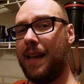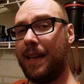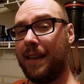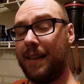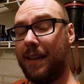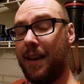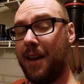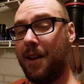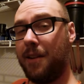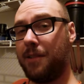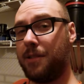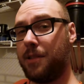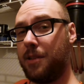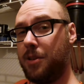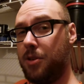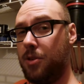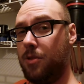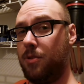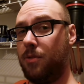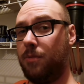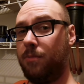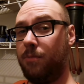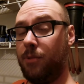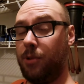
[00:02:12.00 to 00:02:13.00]
I guarantee
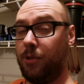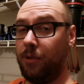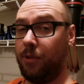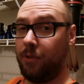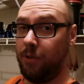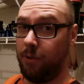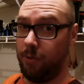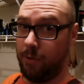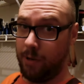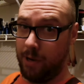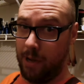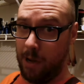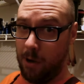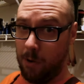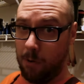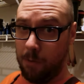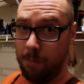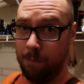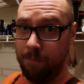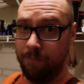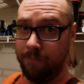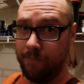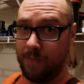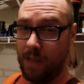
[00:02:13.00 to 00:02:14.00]
you you can do at
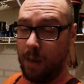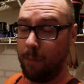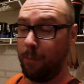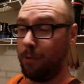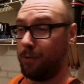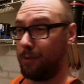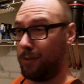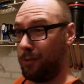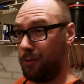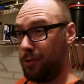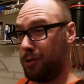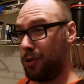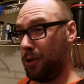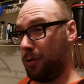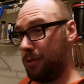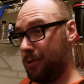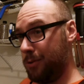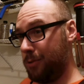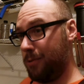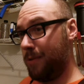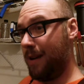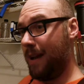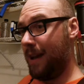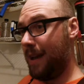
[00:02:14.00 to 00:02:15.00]
home. I'm going to show
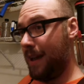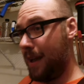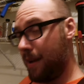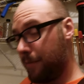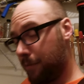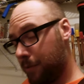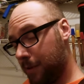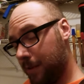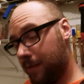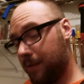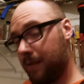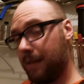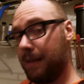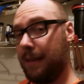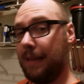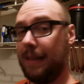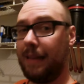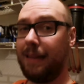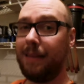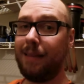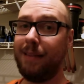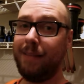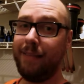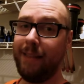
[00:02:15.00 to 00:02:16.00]
you
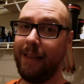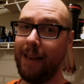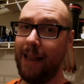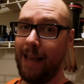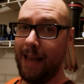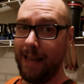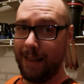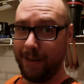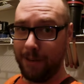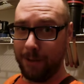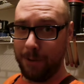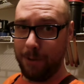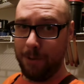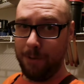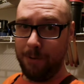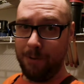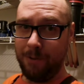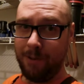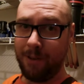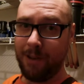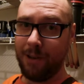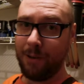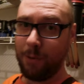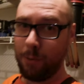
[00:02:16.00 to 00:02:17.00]
everything that I do,
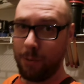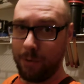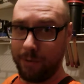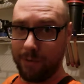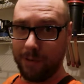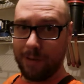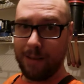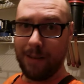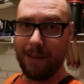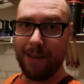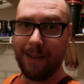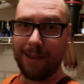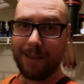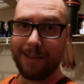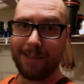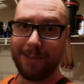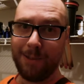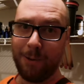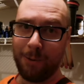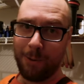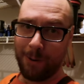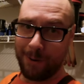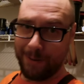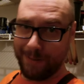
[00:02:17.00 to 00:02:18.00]
unorthodox
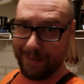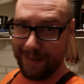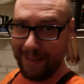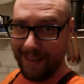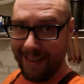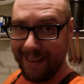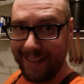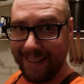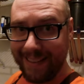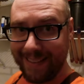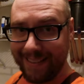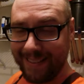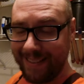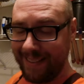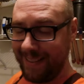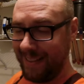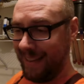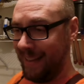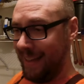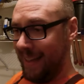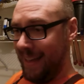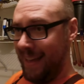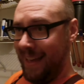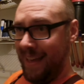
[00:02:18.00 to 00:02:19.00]
or not.
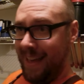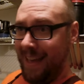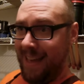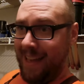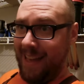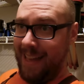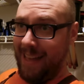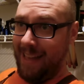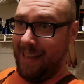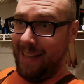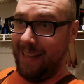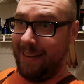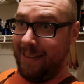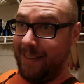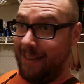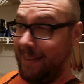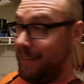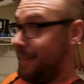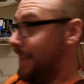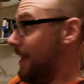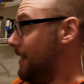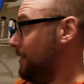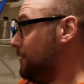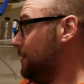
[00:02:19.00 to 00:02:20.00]
And uh,
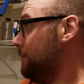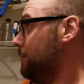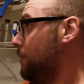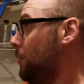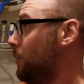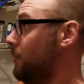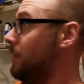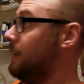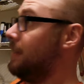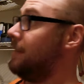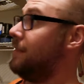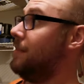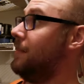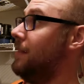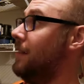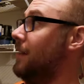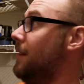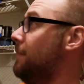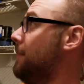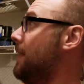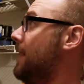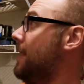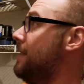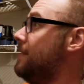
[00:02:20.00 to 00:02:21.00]
case in point,
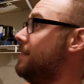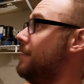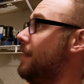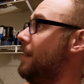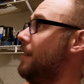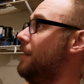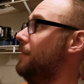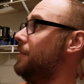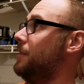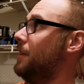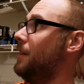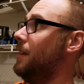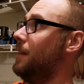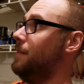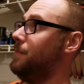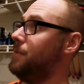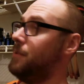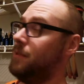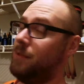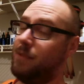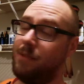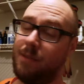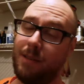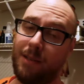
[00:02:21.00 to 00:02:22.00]
uh, my
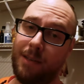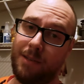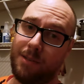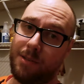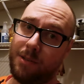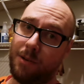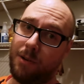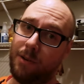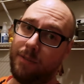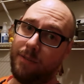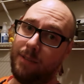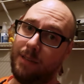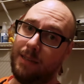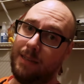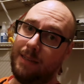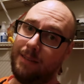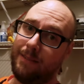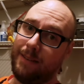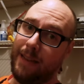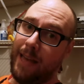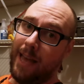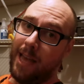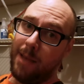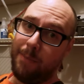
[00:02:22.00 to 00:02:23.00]
cyanotypes uh, start the
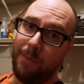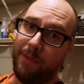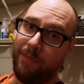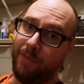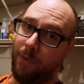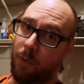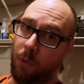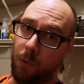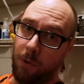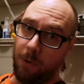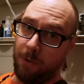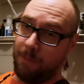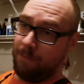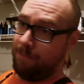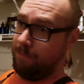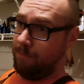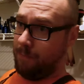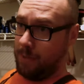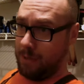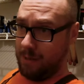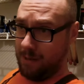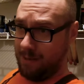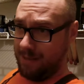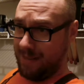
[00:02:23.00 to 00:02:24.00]
night before
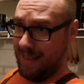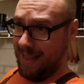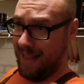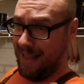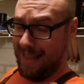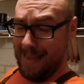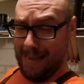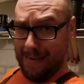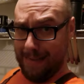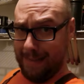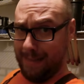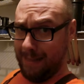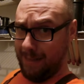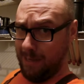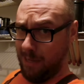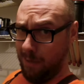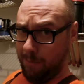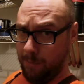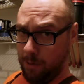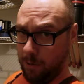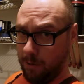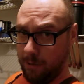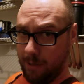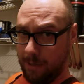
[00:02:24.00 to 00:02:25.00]
because I hate getting
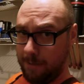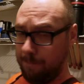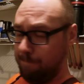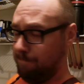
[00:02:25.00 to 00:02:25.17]
up early.